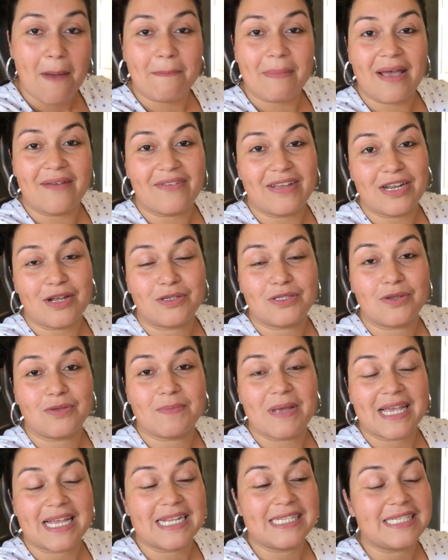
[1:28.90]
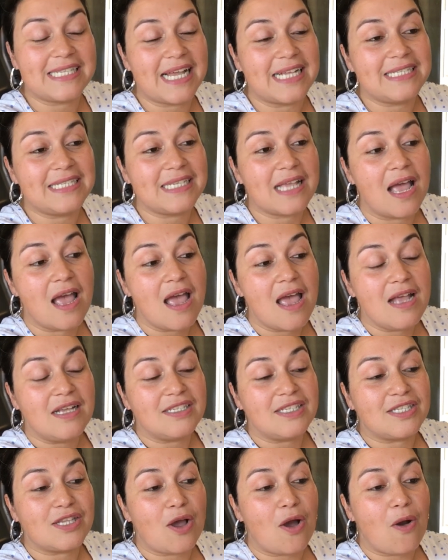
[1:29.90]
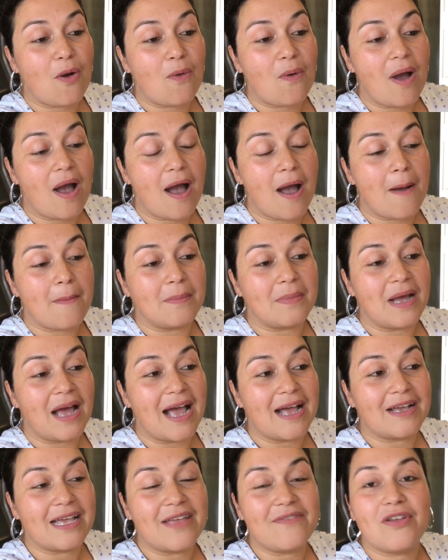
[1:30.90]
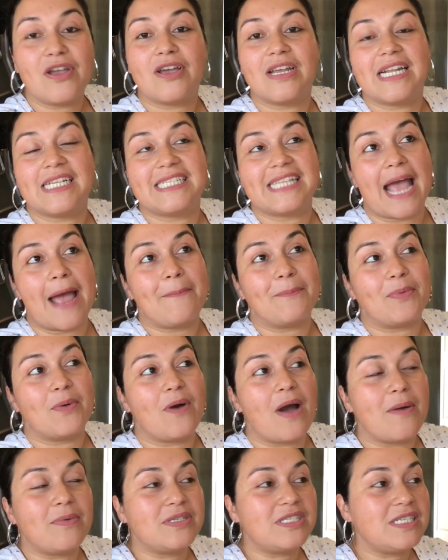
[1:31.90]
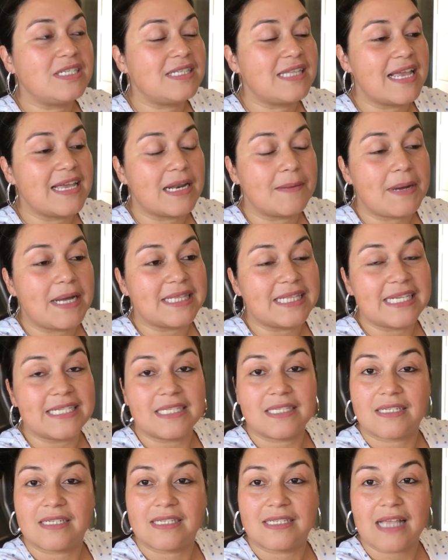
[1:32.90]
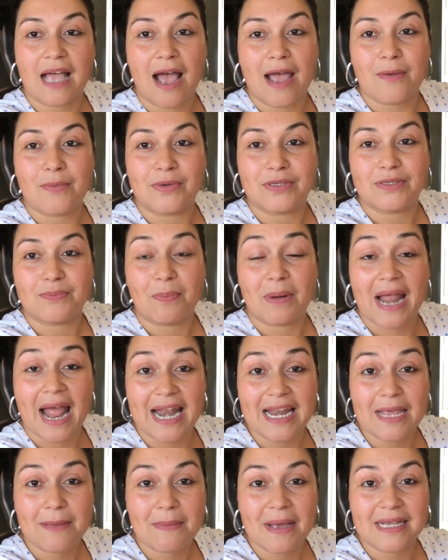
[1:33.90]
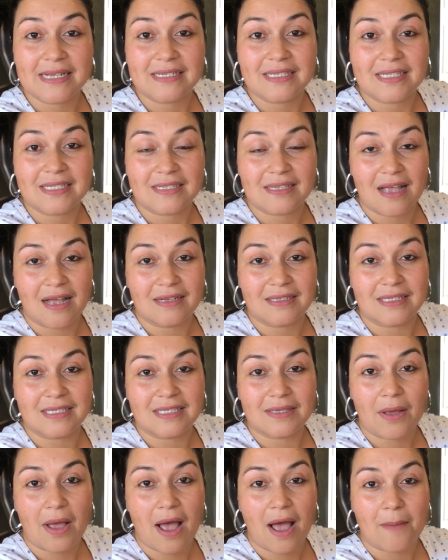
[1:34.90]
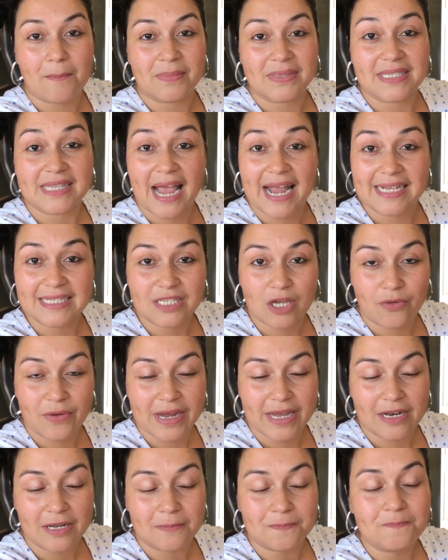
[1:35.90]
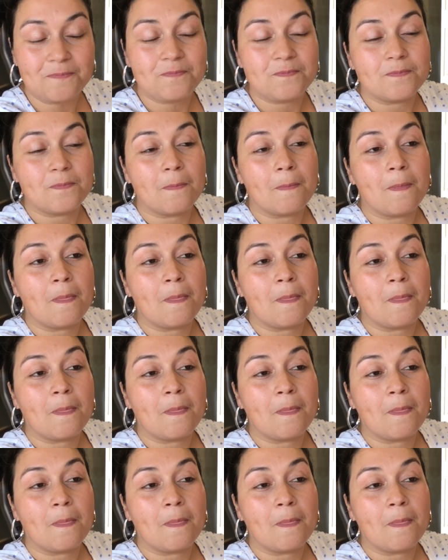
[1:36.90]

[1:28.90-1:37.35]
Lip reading: My videos don't make any sense. So I'll give you a good example. I was just thinking about this because I was planning my son's science curriculum